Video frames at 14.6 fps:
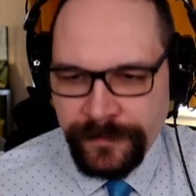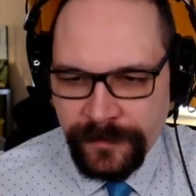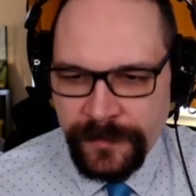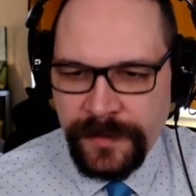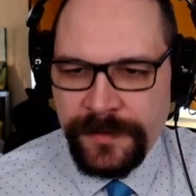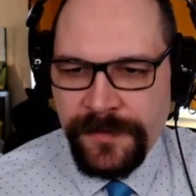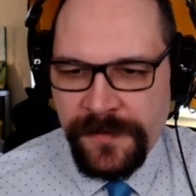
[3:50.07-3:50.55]

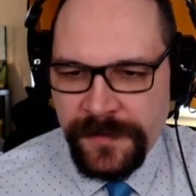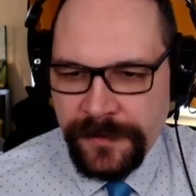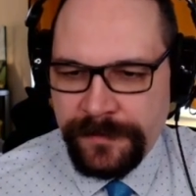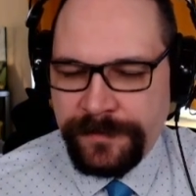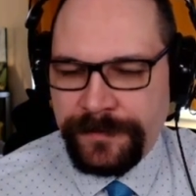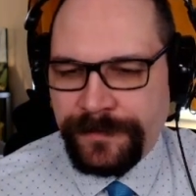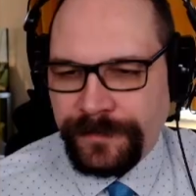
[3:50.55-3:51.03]

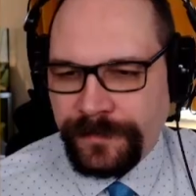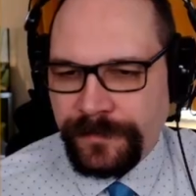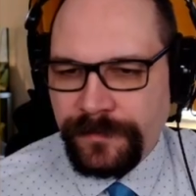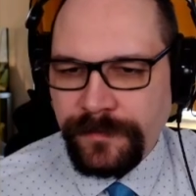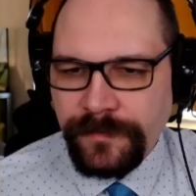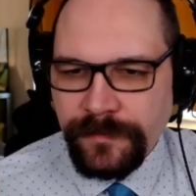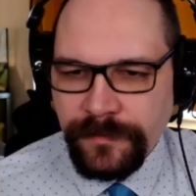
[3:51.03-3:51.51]
Understood?
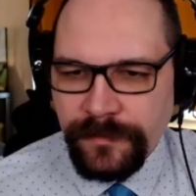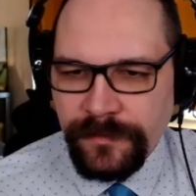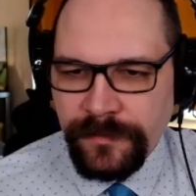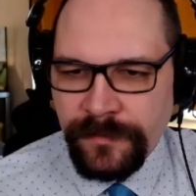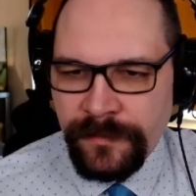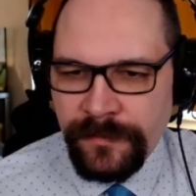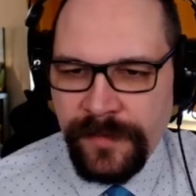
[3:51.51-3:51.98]

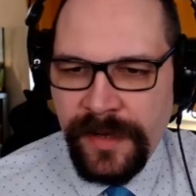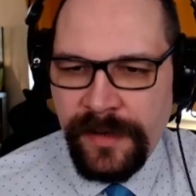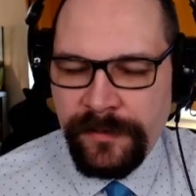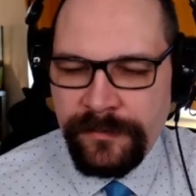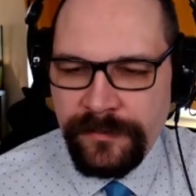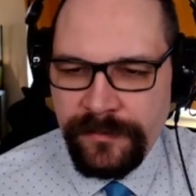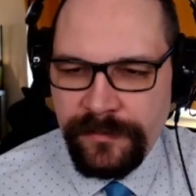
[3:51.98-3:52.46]

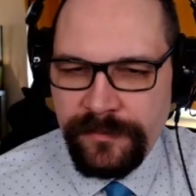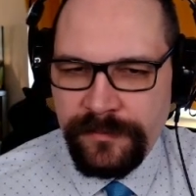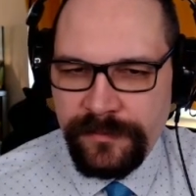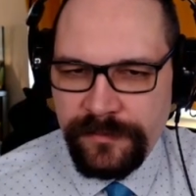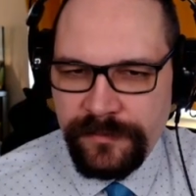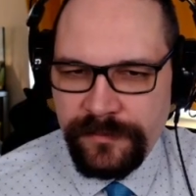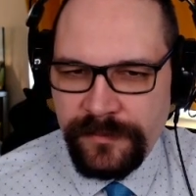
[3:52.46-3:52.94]
Well,
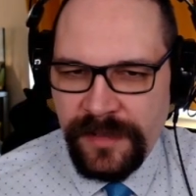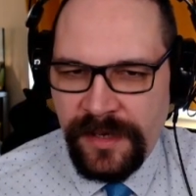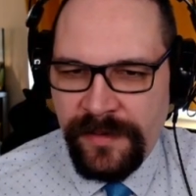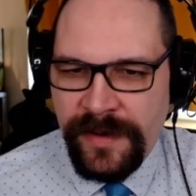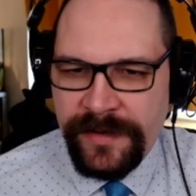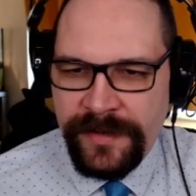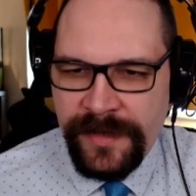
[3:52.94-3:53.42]

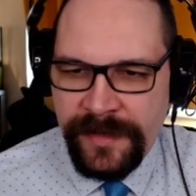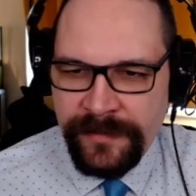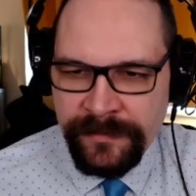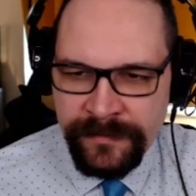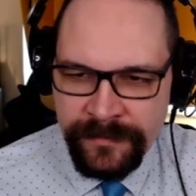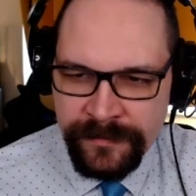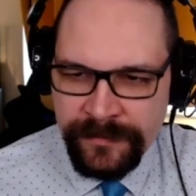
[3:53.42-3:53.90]
alright
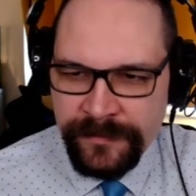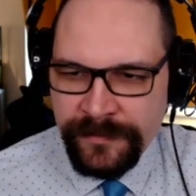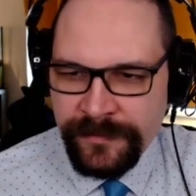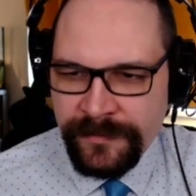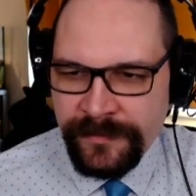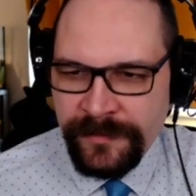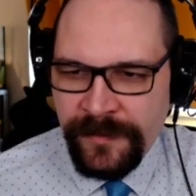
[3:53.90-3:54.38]
then.
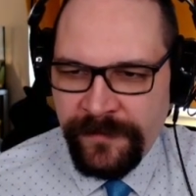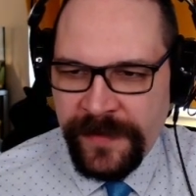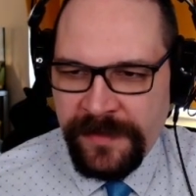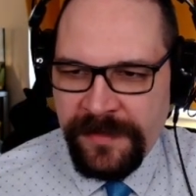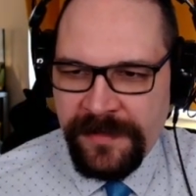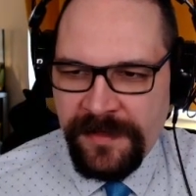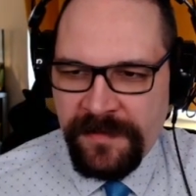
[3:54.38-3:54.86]
Her
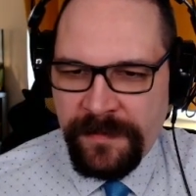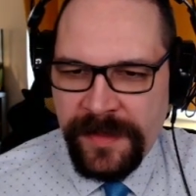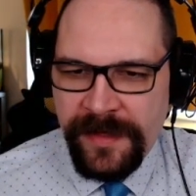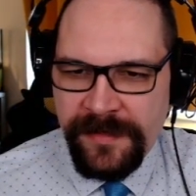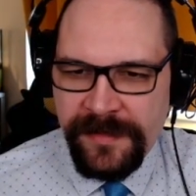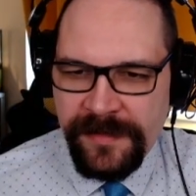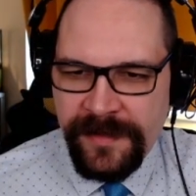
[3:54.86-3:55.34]
face is as
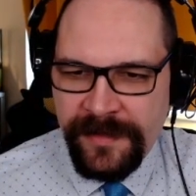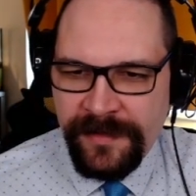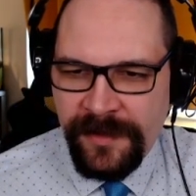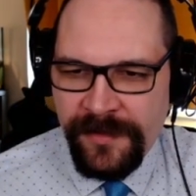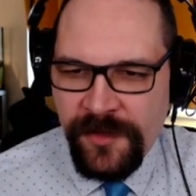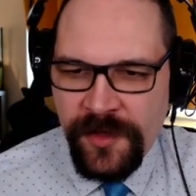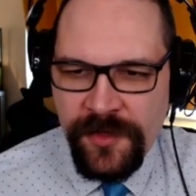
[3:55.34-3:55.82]
placid and
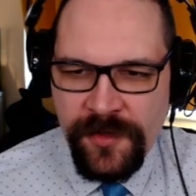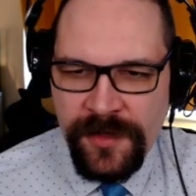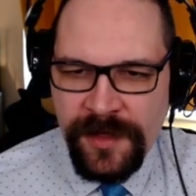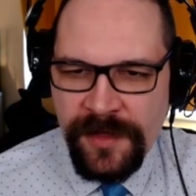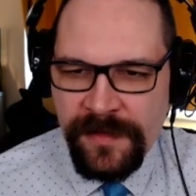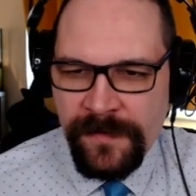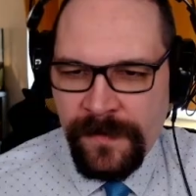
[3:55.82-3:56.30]
unchanging
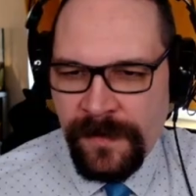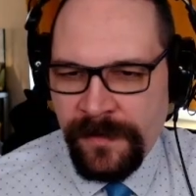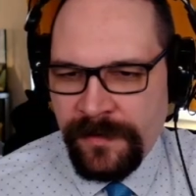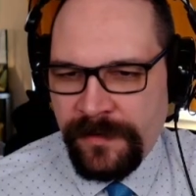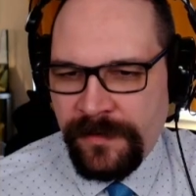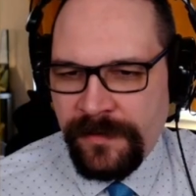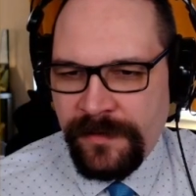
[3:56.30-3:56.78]
as a
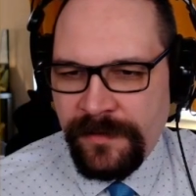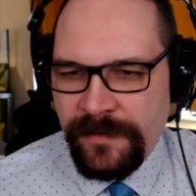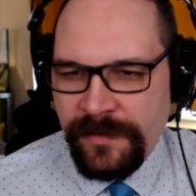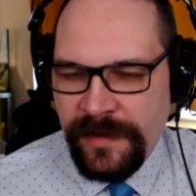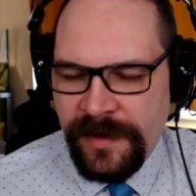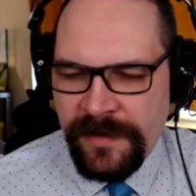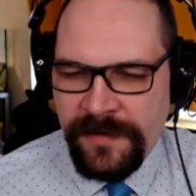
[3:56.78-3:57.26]
rock.
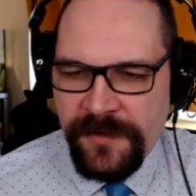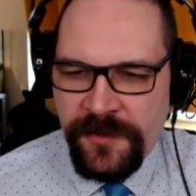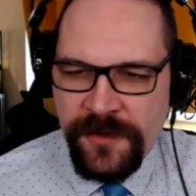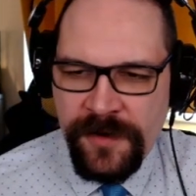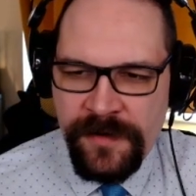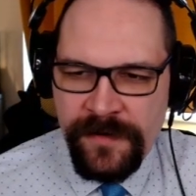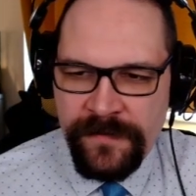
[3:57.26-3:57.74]
Here's a
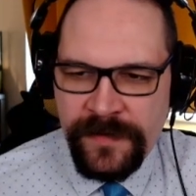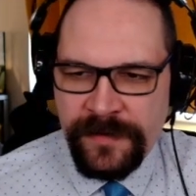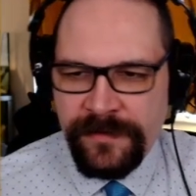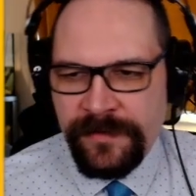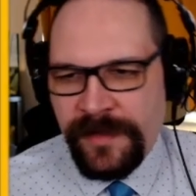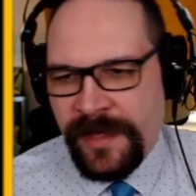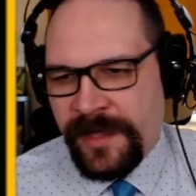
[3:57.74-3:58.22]
short of it.
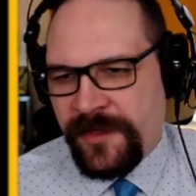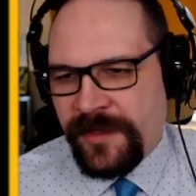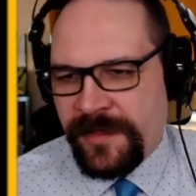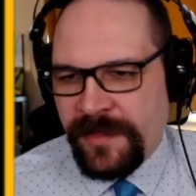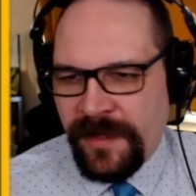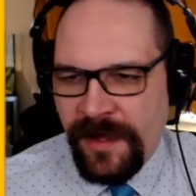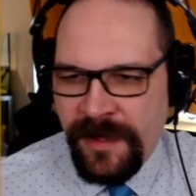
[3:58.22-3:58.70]

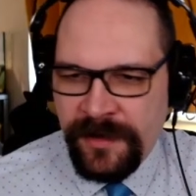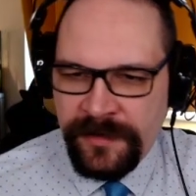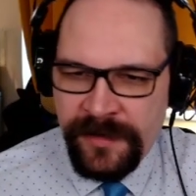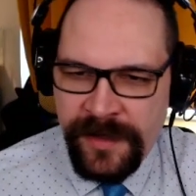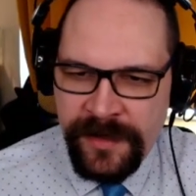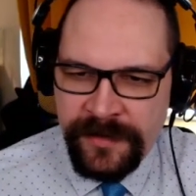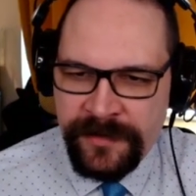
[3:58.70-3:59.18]
Engine's conked
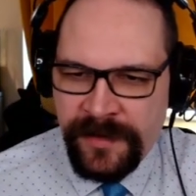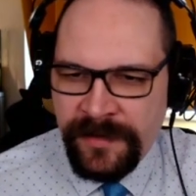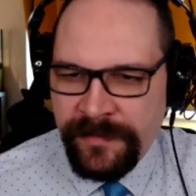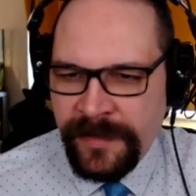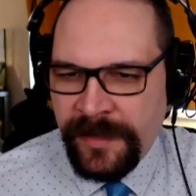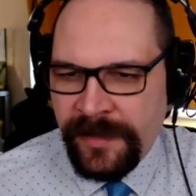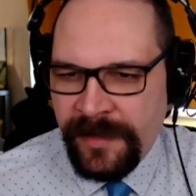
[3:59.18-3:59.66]
out on
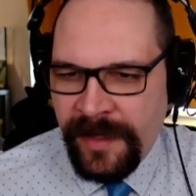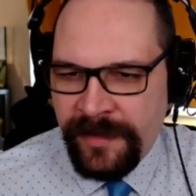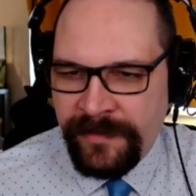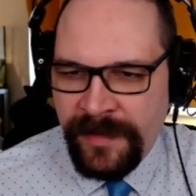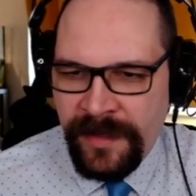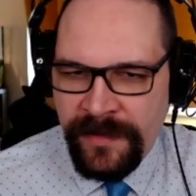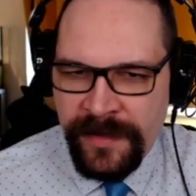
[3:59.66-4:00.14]
me and
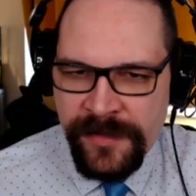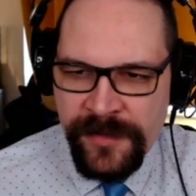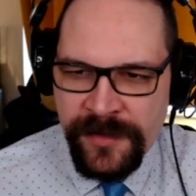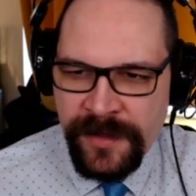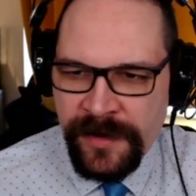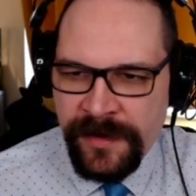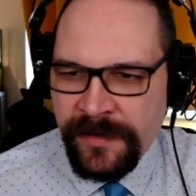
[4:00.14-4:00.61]
I'm no
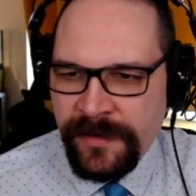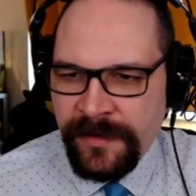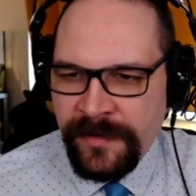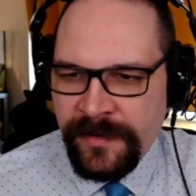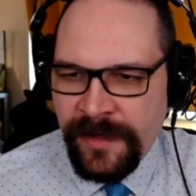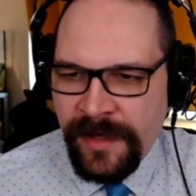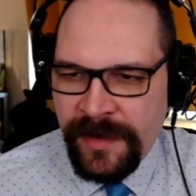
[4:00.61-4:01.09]
engineer.
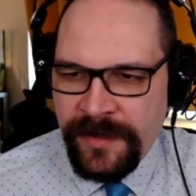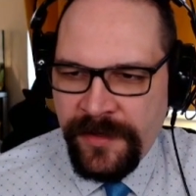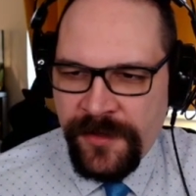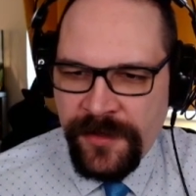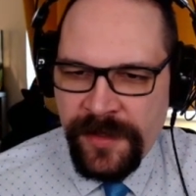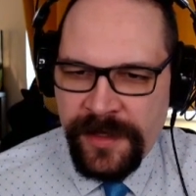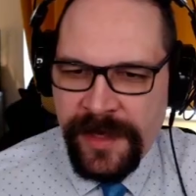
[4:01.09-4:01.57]
Can
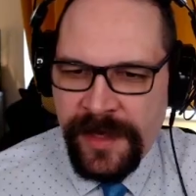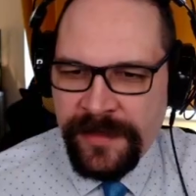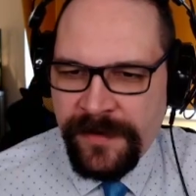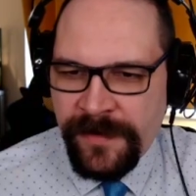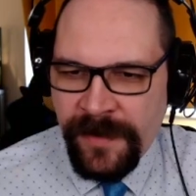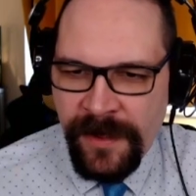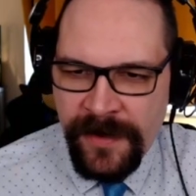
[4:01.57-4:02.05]
usually
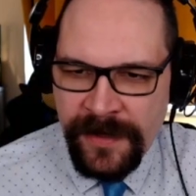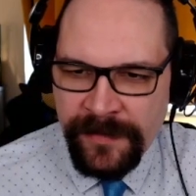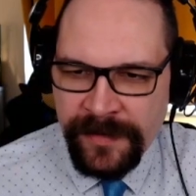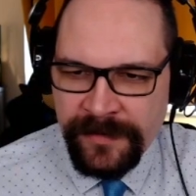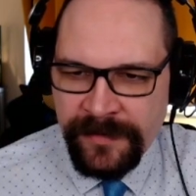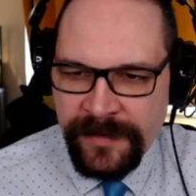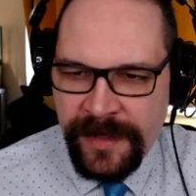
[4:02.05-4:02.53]
her going,
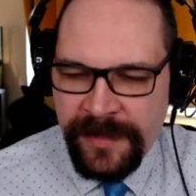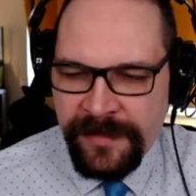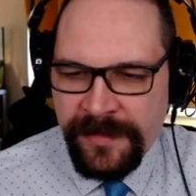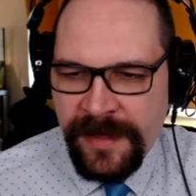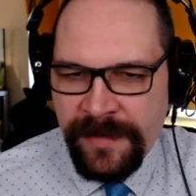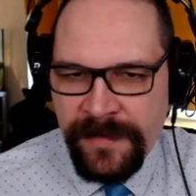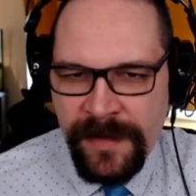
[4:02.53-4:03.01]
but this
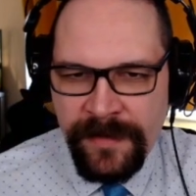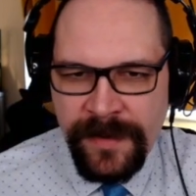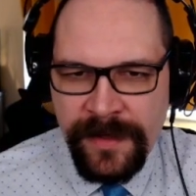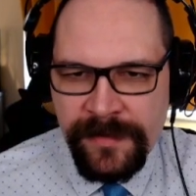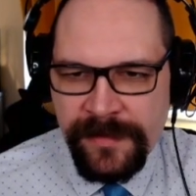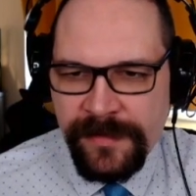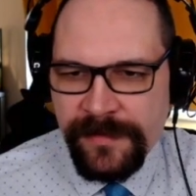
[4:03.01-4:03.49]
time no
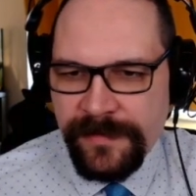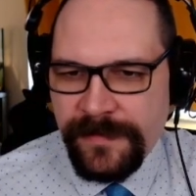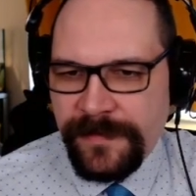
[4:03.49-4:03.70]
dice.